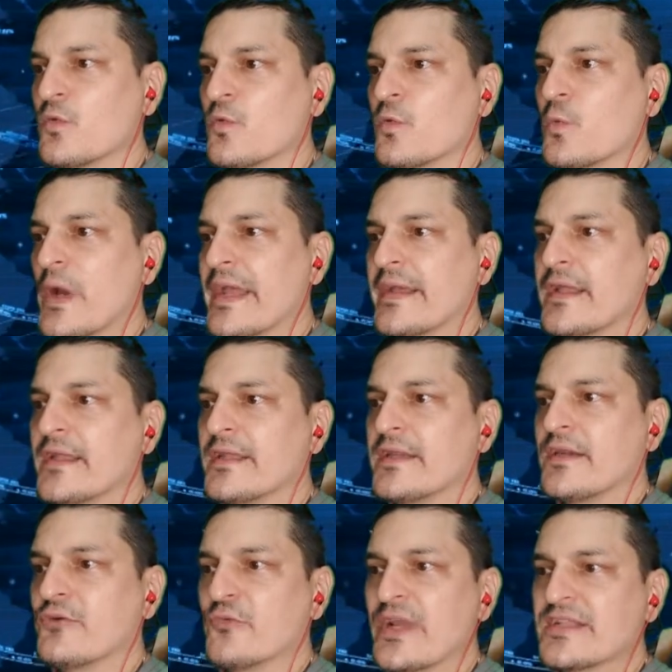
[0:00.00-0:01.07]

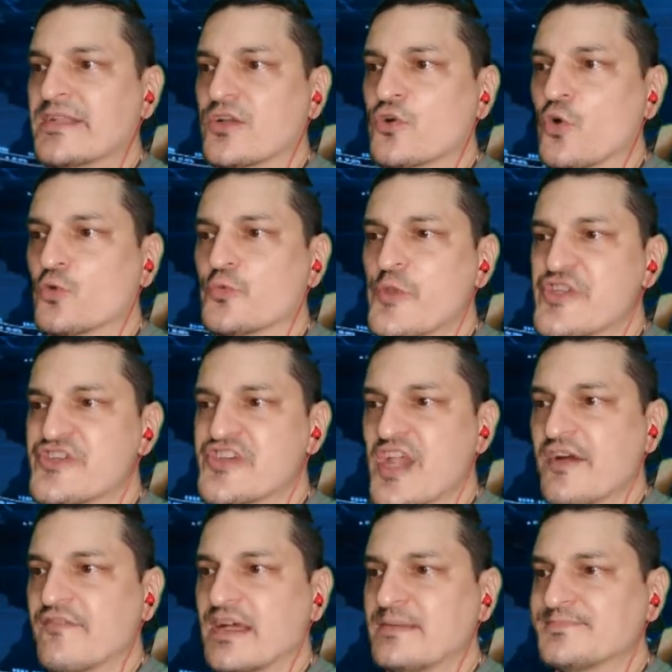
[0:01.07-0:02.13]
When writing code with
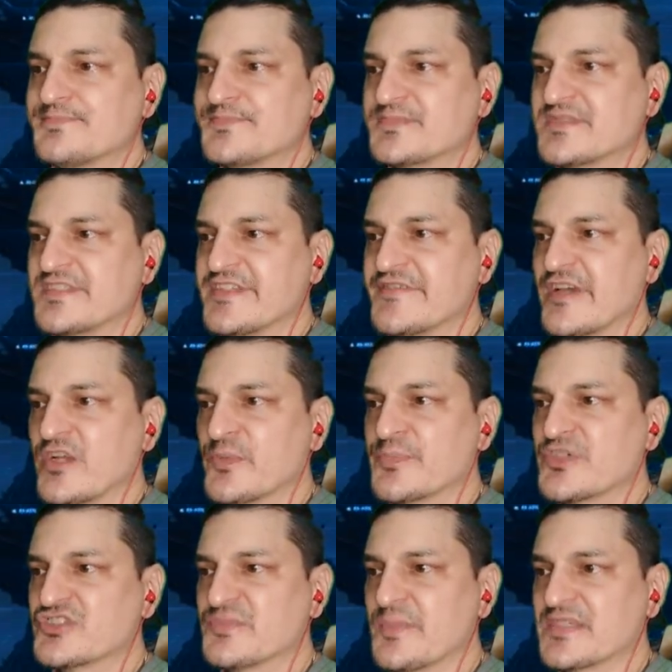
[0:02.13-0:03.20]
Java,
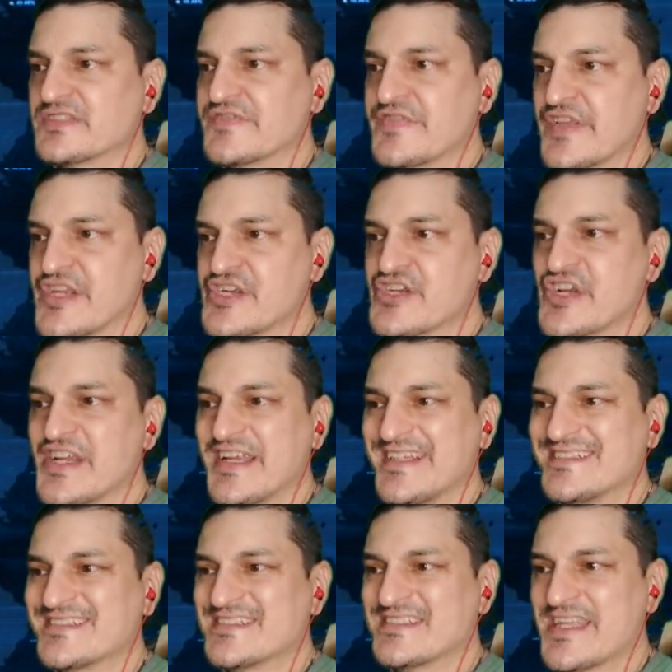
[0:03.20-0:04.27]
developers must finish
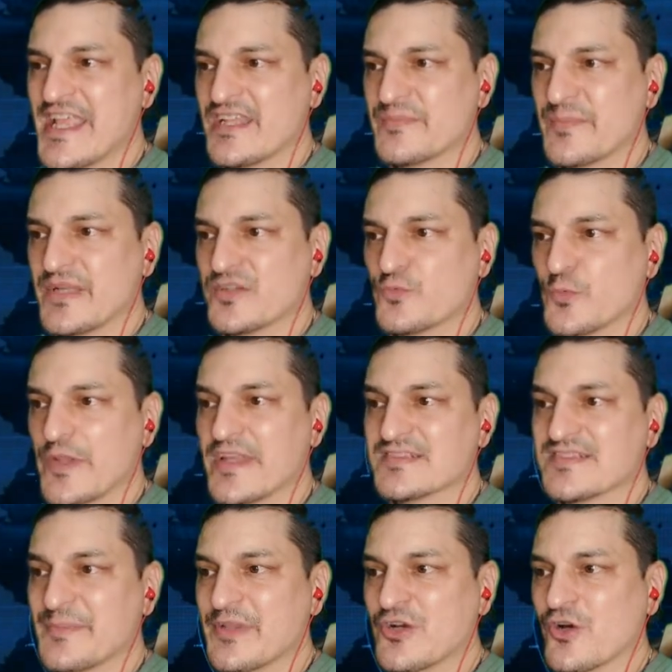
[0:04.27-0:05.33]
each statement with a
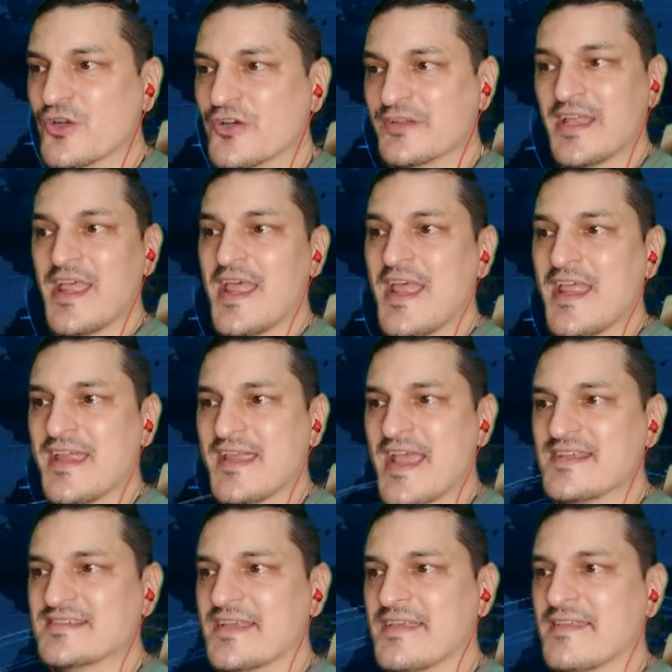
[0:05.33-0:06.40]
semicolon. Hey,
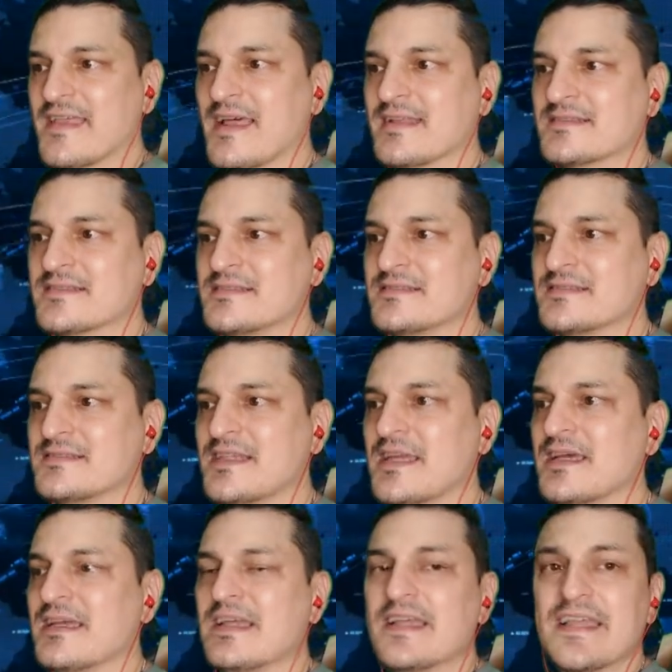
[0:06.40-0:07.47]
I said that.
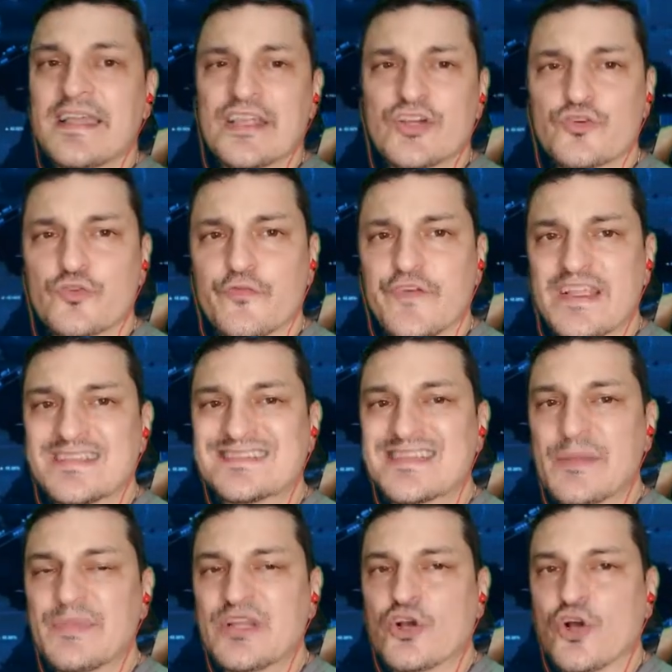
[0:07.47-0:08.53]
Yeah. In Groovy,
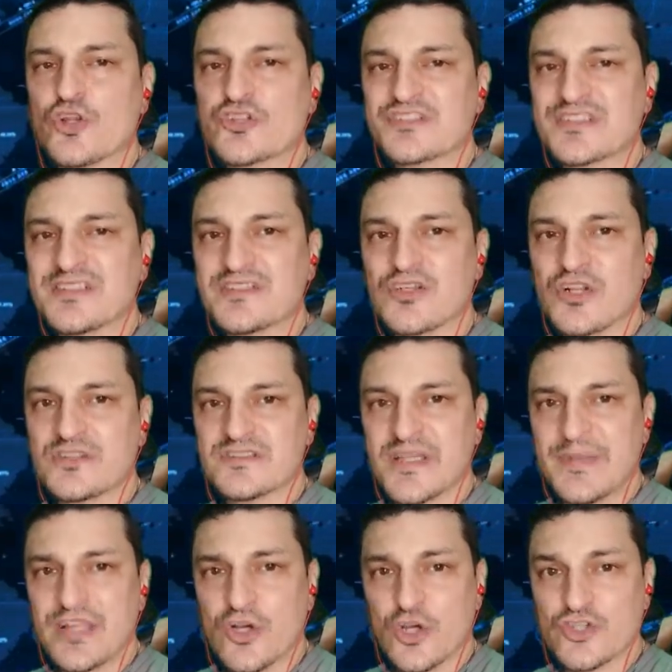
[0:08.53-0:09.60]

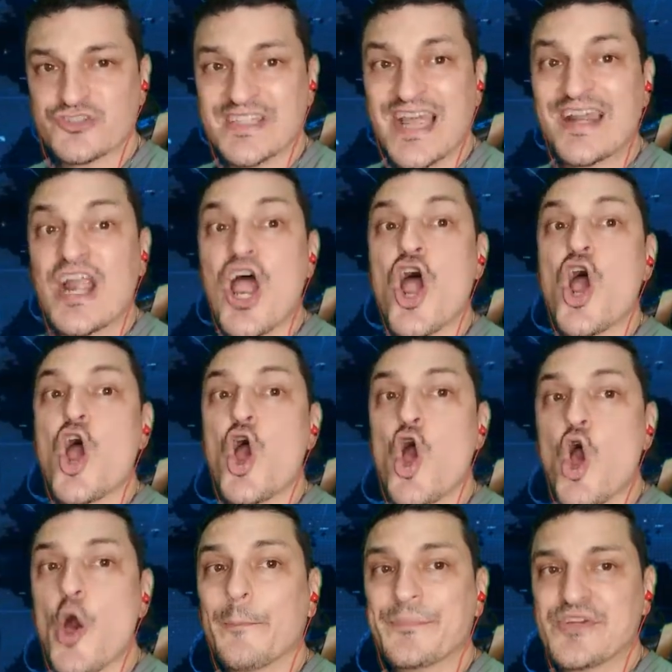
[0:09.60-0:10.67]
semicolons are
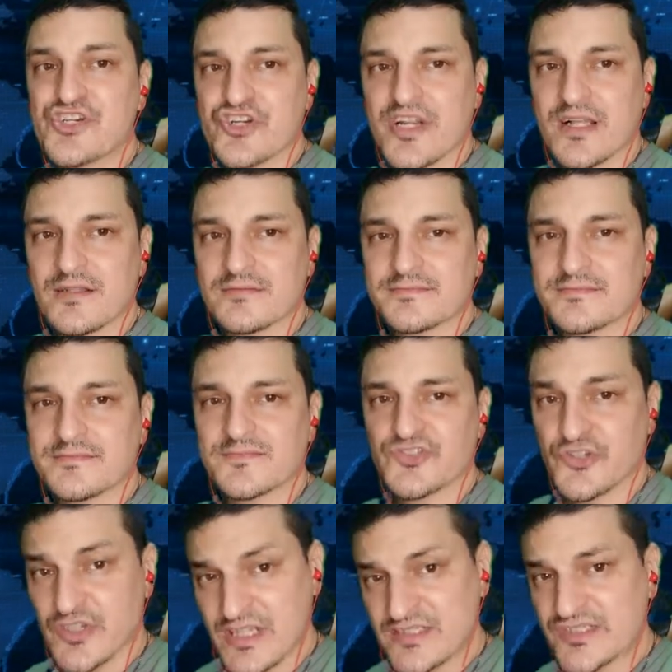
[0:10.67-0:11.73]
optional.
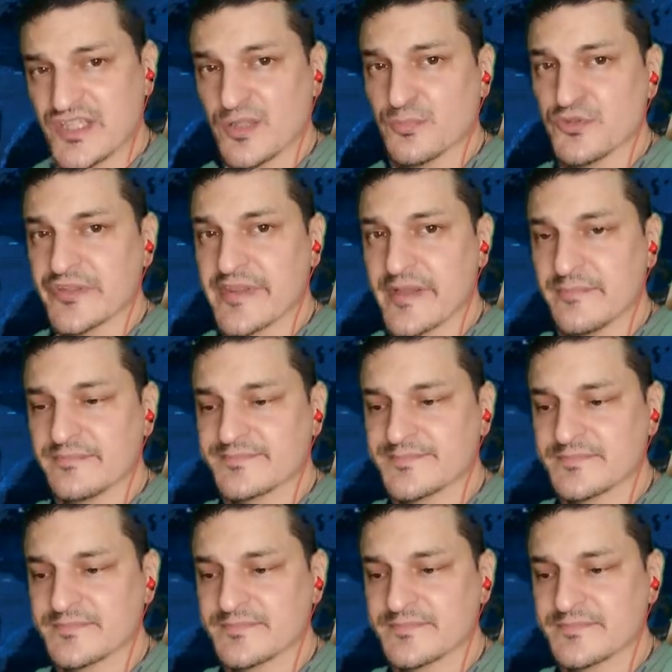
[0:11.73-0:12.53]
So you can still put them